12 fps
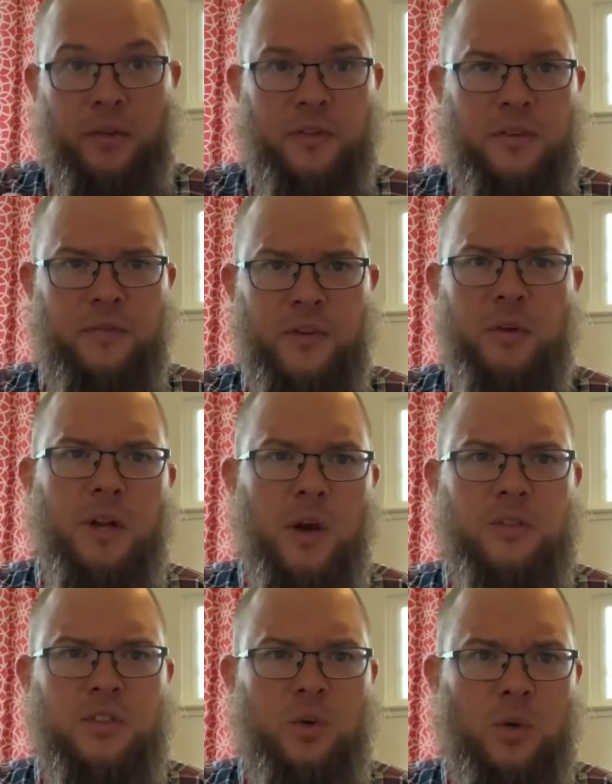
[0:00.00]
There's a few
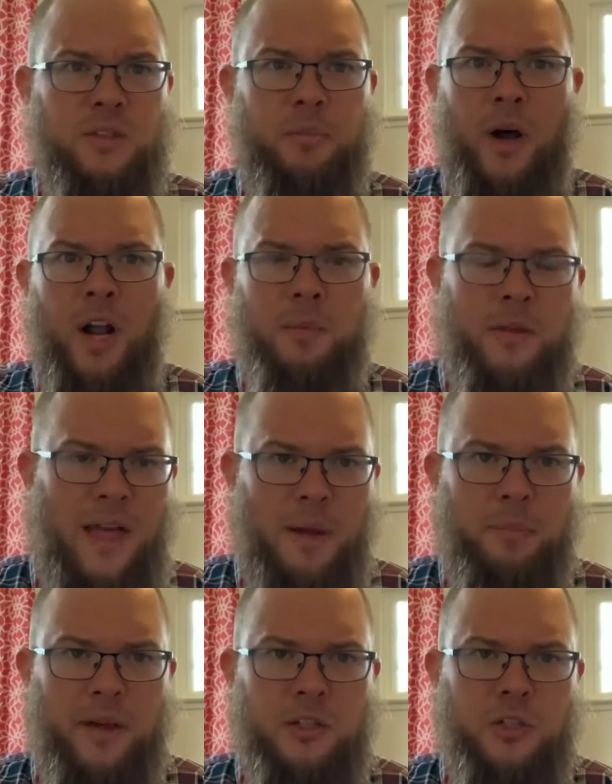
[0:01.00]
notes towards the bottom of
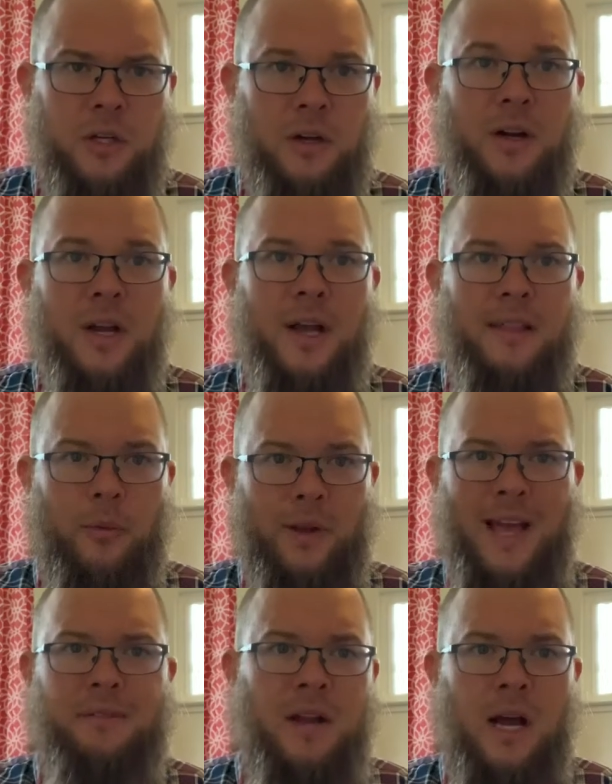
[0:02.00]
that picture that we
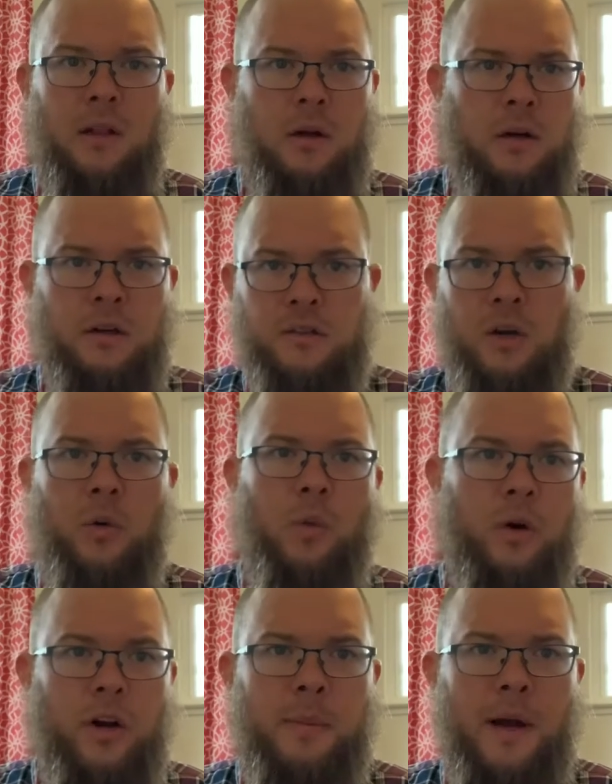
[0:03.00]
have not learned. Don't
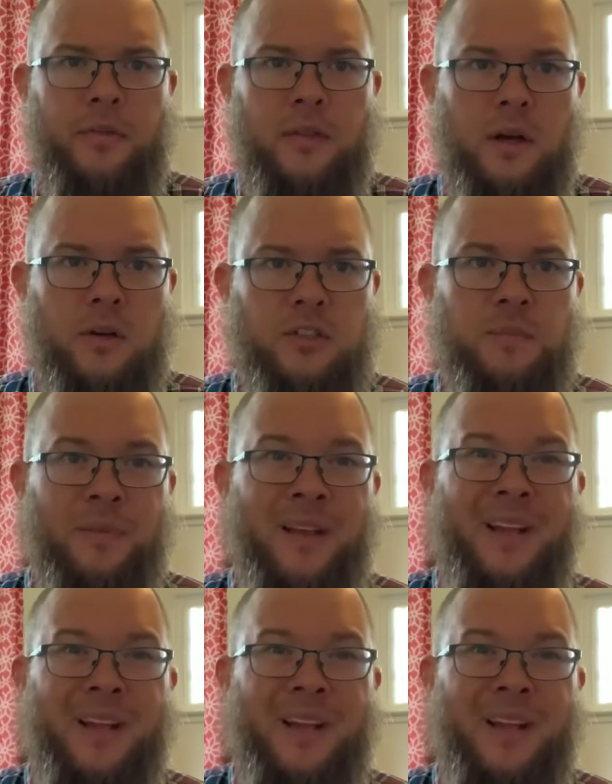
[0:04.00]
worry about those.